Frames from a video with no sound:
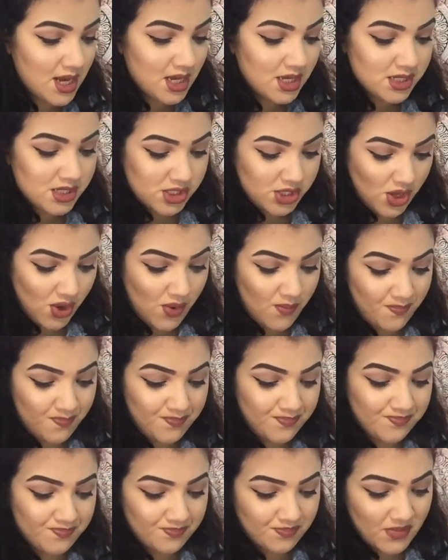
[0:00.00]
so
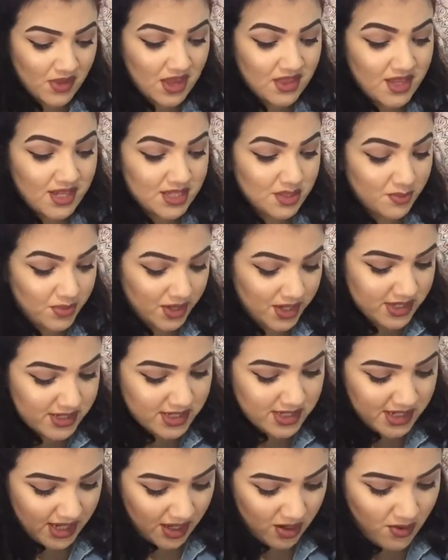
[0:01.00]
that's a plus,
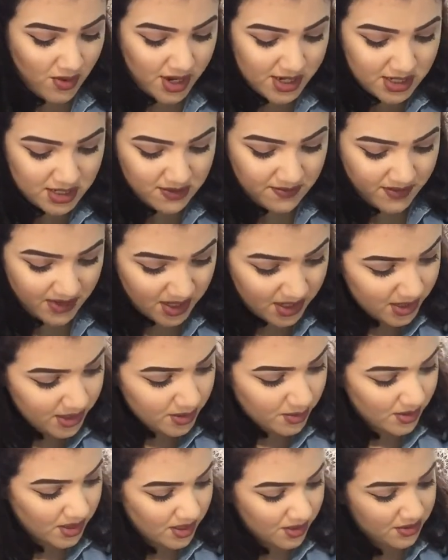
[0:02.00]
because I can watch his videos
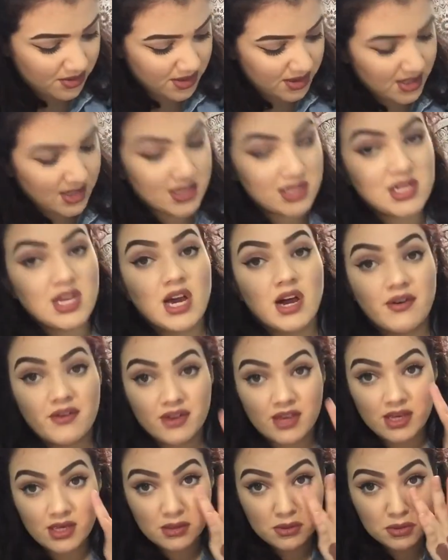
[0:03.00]
when he uses it and see how
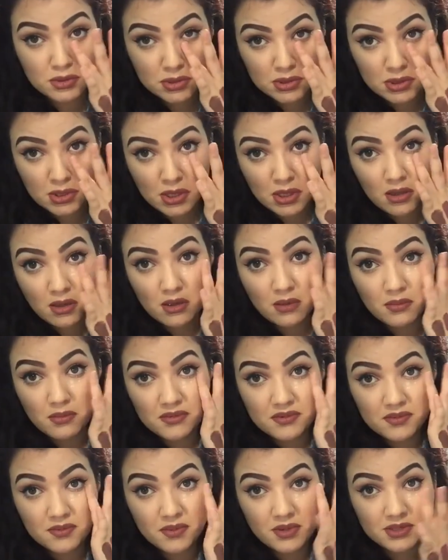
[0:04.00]
he uses it.
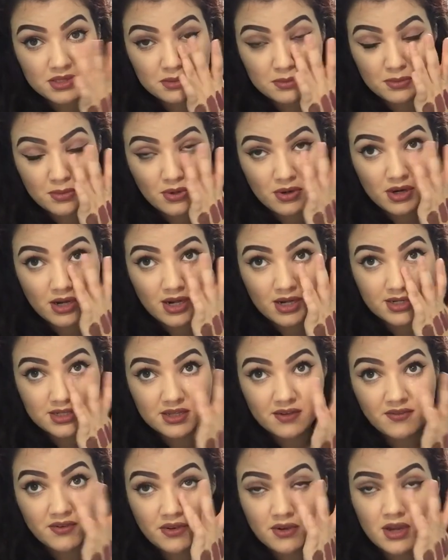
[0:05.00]
Put some more on, because I
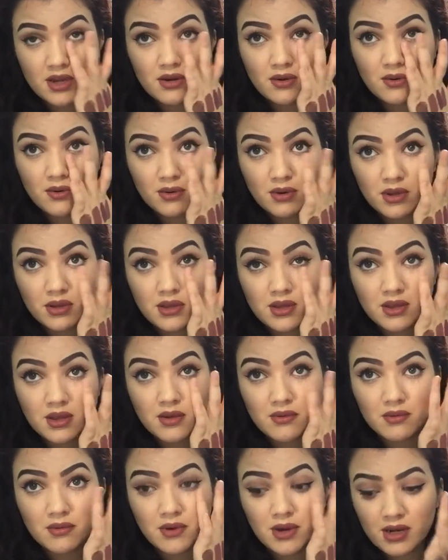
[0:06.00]
feel kind of oily like
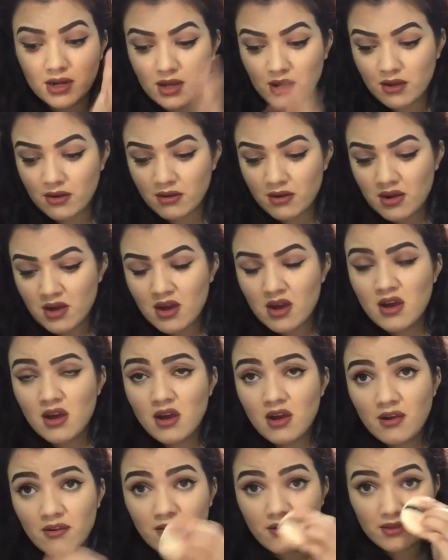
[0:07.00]
right now
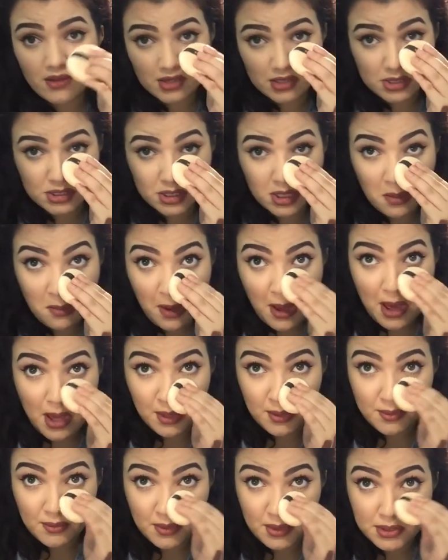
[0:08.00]
for like some
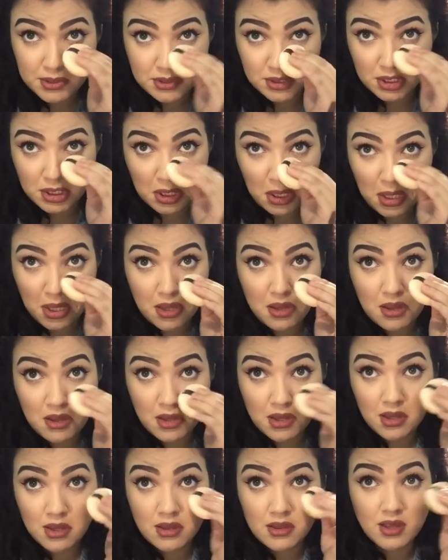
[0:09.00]
odd reason.
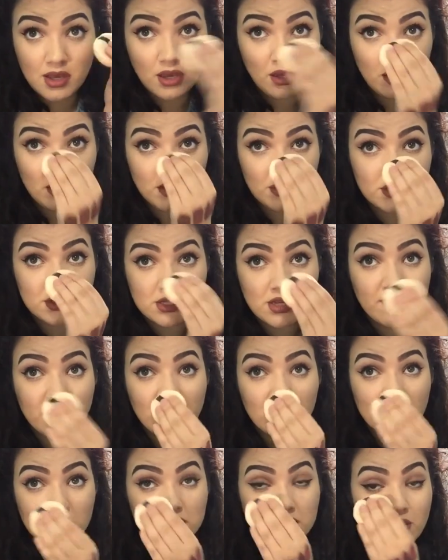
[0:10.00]
Like, you know, you just have
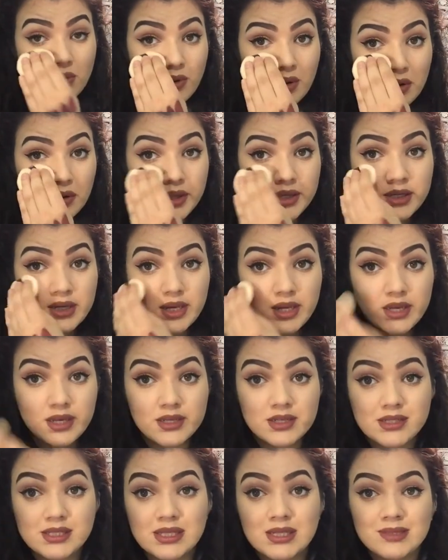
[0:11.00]
like those oily
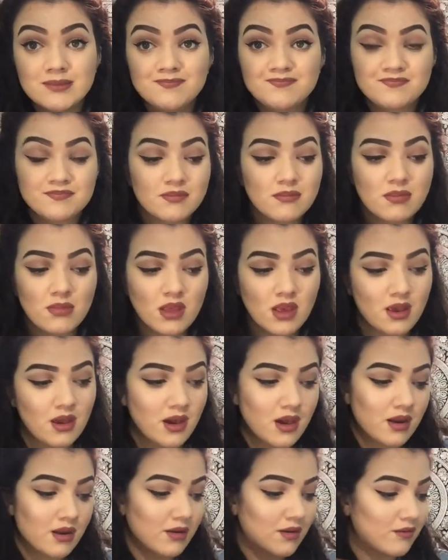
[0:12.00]
days.
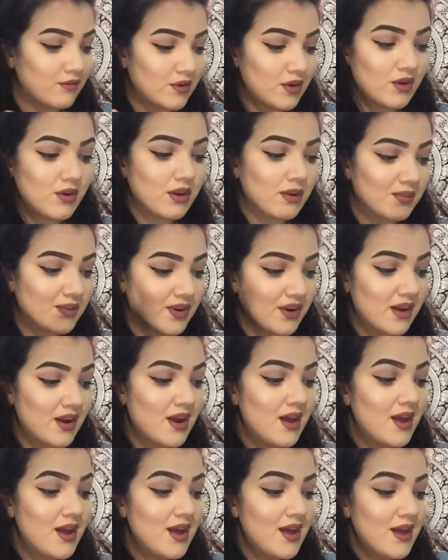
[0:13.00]
I don't even know anymore.
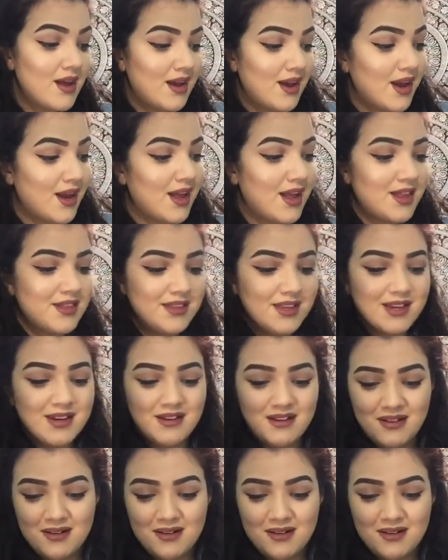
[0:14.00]
And then